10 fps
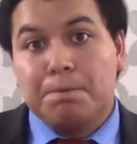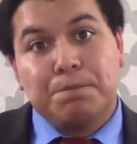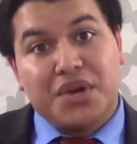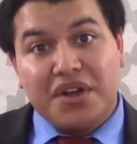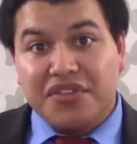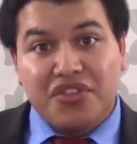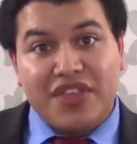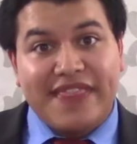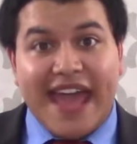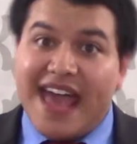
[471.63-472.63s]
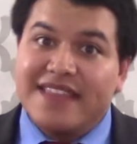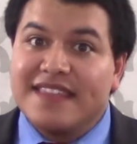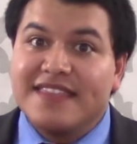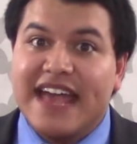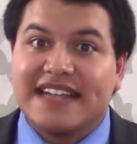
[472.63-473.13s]
But other than that,
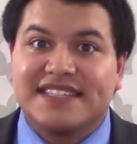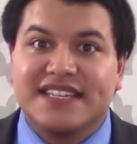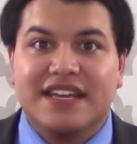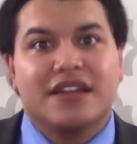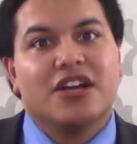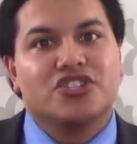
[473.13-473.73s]
that's it.